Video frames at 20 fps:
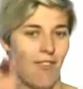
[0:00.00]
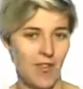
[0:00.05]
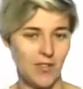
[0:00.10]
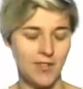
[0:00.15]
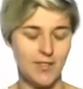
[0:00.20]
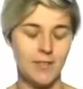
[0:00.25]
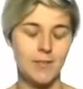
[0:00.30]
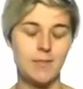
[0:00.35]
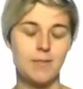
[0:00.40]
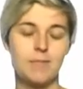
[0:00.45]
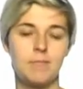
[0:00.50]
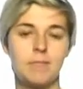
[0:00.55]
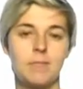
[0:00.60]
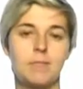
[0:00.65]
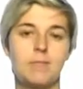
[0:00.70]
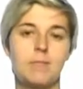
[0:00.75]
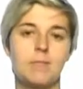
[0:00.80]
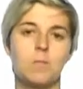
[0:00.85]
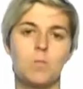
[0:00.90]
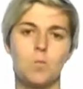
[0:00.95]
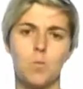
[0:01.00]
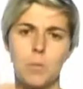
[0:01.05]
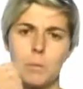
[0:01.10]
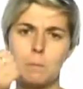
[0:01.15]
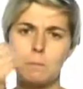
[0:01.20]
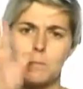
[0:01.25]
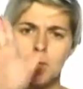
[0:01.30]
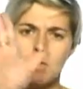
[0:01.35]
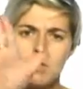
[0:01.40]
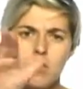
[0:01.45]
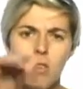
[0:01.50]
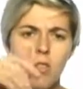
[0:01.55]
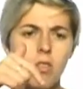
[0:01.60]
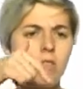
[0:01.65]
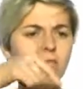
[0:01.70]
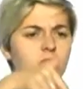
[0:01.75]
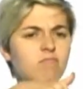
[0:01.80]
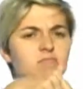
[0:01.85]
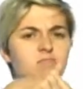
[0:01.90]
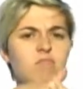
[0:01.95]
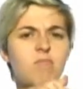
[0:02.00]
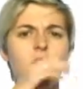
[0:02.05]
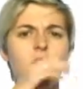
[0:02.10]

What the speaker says: called Elysion in France.